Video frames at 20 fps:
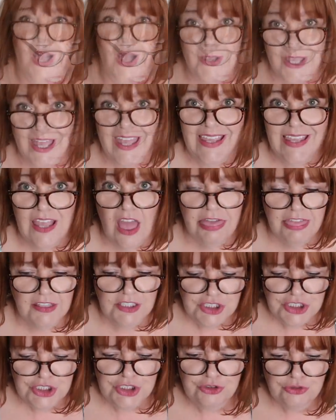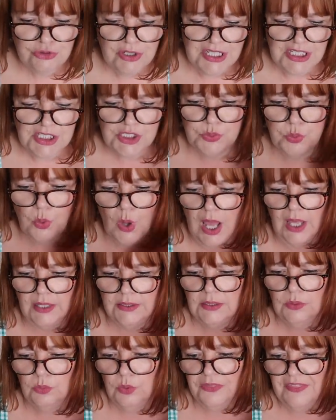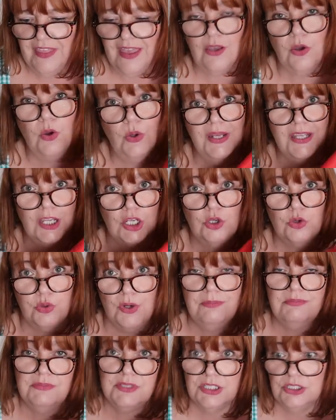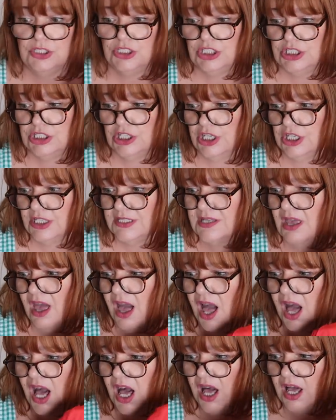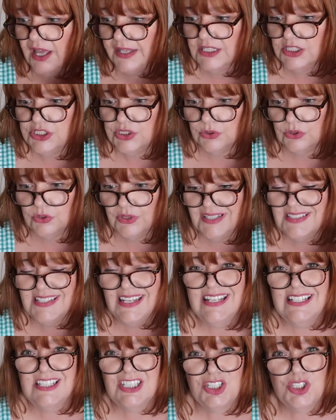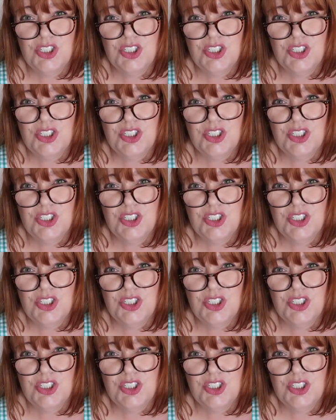Okay, the street one, what they're calling crimson shirt, I adore it. It's